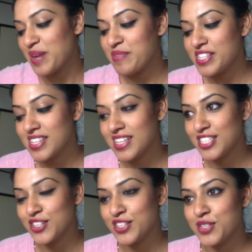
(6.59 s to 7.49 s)
basically
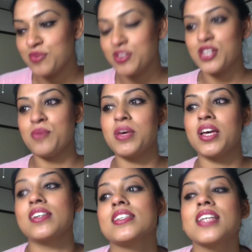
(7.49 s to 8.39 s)
doing this video
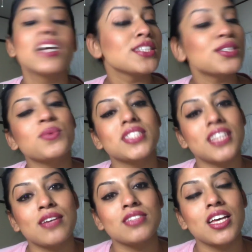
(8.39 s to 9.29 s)
because I just went
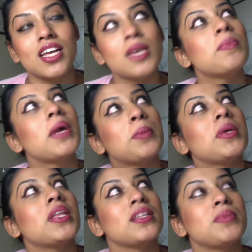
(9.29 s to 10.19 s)
out and I might
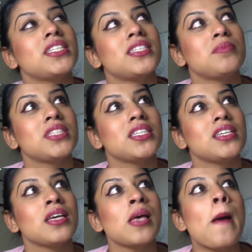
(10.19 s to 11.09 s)
be a little bit
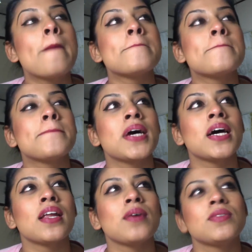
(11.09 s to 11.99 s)
tipsy,
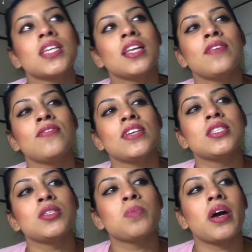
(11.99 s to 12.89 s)
but I was kind of
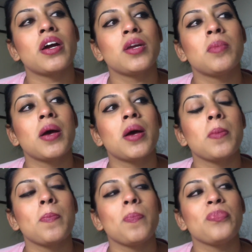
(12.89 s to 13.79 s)
inspired by
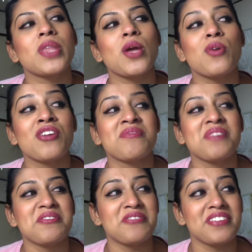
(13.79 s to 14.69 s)
one of
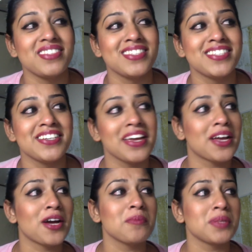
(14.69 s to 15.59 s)
my friends today
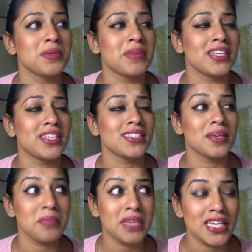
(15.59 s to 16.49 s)

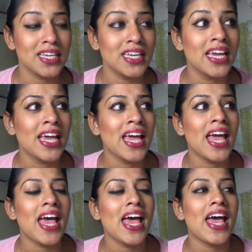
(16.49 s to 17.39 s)
complimenting me
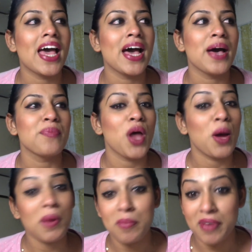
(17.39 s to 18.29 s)

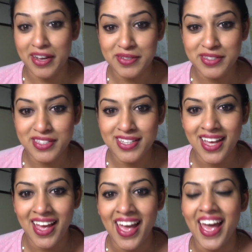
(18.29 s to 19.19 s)
on my brows,
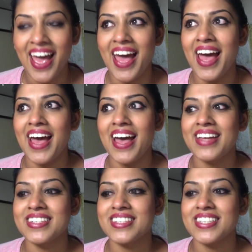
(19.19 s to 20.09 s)
and